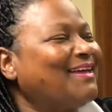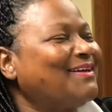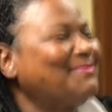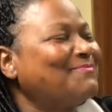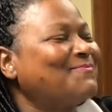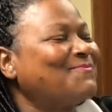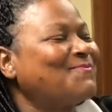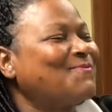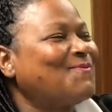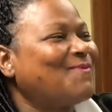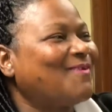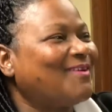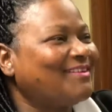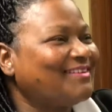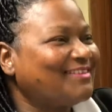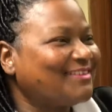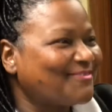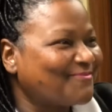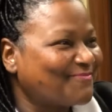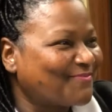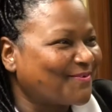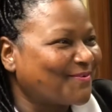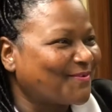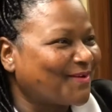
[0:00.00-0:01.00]
I am
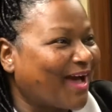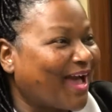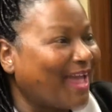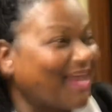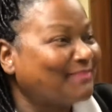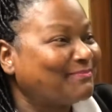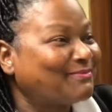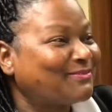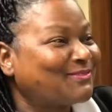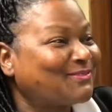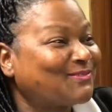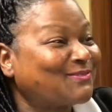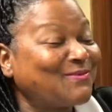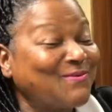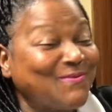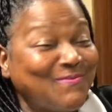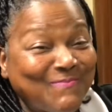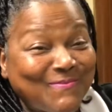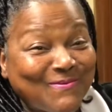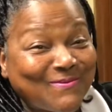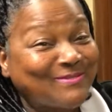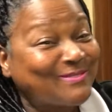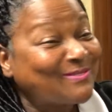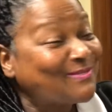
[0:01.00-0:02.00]
wonderful. I am
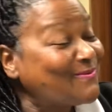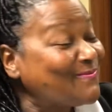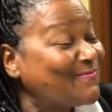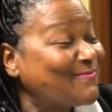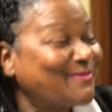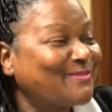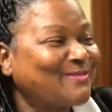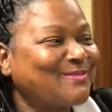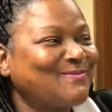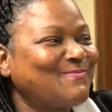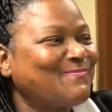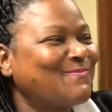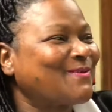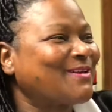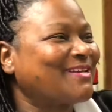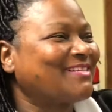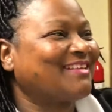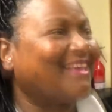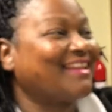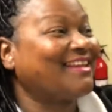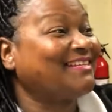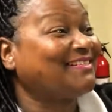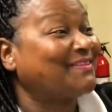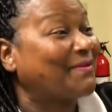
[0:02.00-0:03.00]
super, super, super
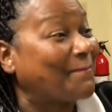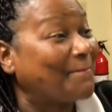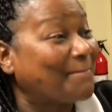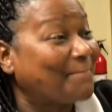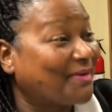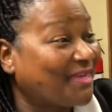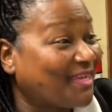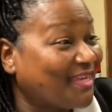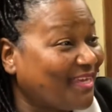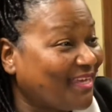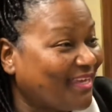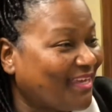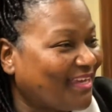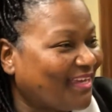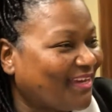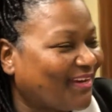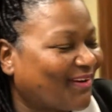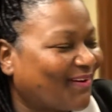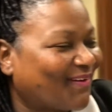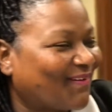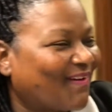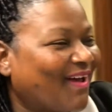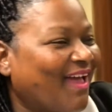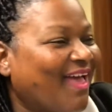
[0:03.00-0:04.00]
excited to be
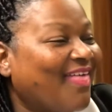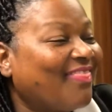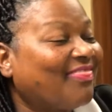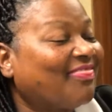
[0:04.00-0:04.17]
here.